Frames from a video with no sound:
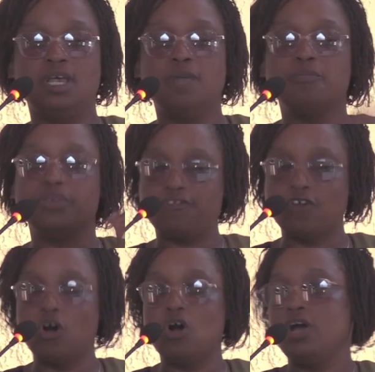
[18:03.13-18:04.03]

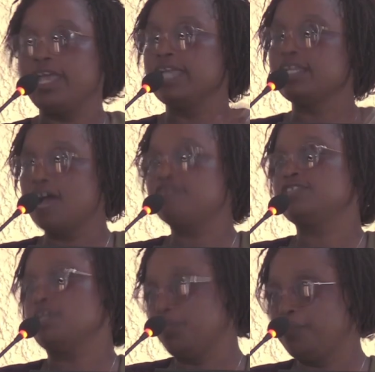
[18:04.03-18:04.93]
before and after
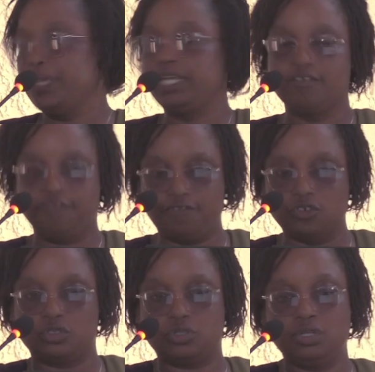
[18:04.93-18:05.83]
preparing food.
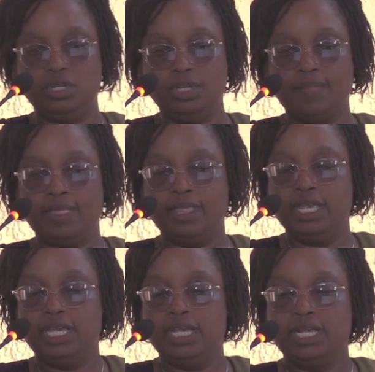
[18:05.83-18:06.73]

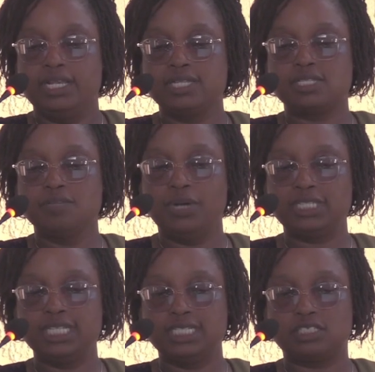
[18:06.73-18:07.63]
It's
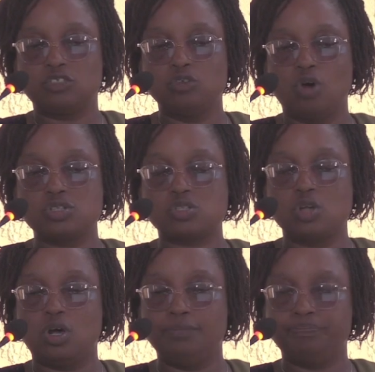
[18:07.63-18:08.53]
important to also